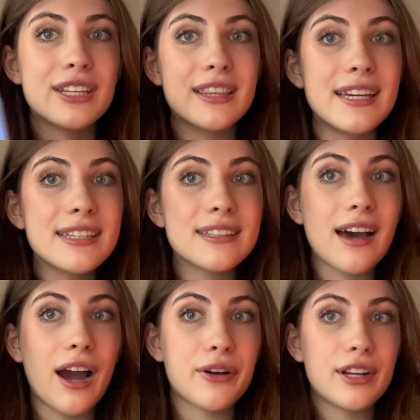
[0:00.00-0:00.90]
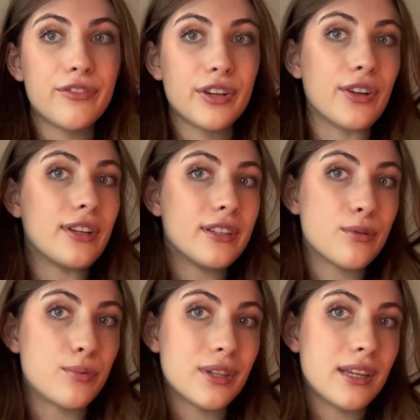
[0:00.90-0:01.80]
Like this I already feel is
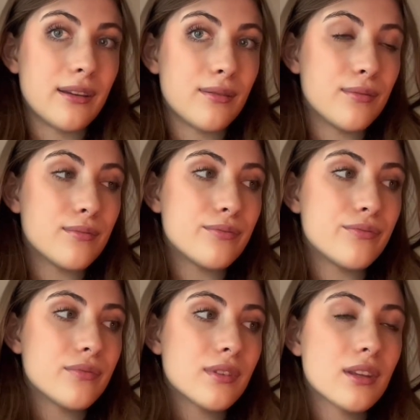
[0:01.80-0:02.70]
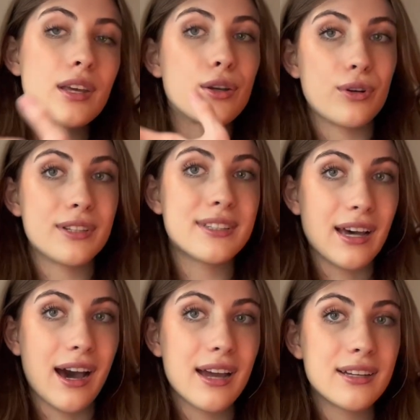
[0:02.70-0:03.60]
a really like good
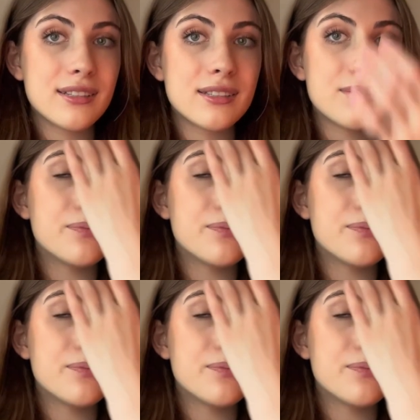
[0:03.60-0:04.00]
size,